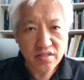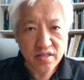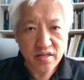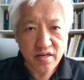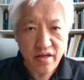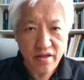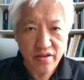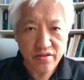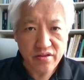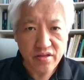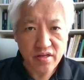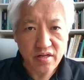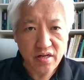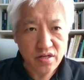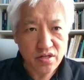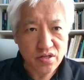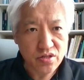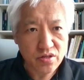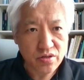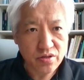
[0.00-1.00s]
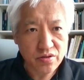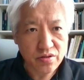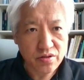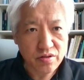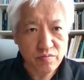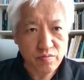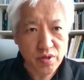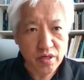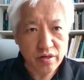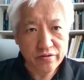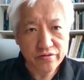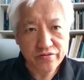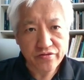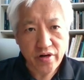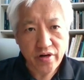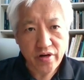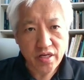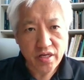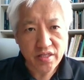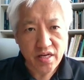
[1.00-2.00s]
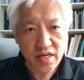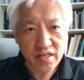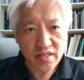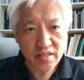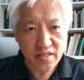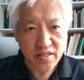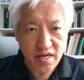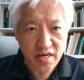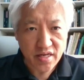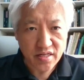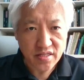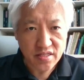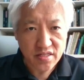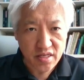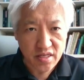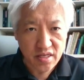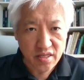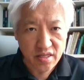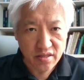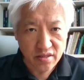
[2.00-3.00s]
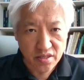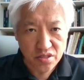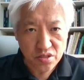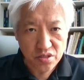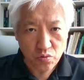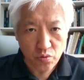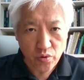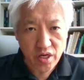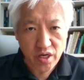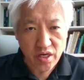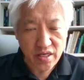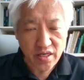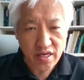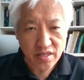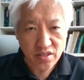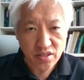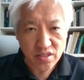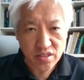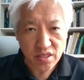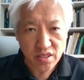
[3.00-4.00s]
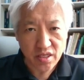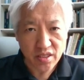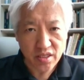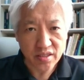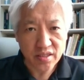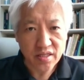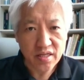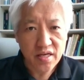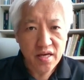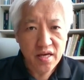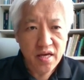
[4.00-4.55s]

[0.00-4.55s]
that I should be afraid and act in this way and sin.